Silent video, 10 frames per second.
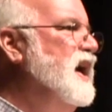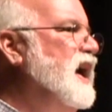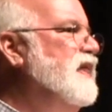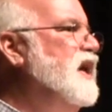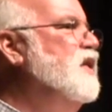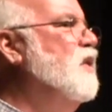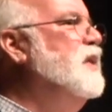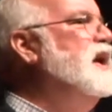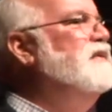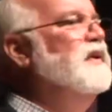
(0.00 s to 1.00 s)
and then
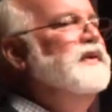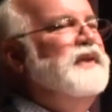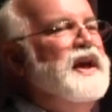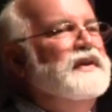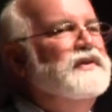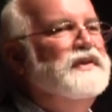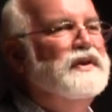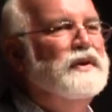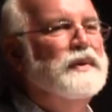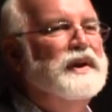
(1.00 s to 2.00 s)
nobody ever intends to
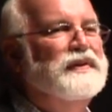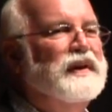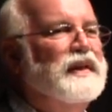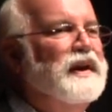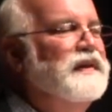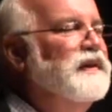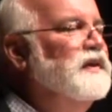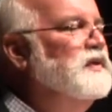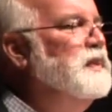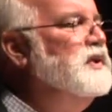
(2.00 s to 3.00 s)
do anything like
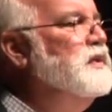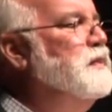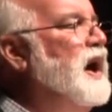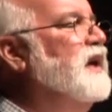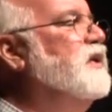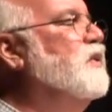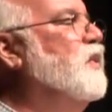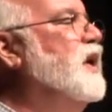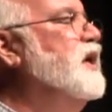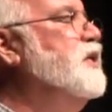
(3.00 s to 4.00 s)
this, but you back your way,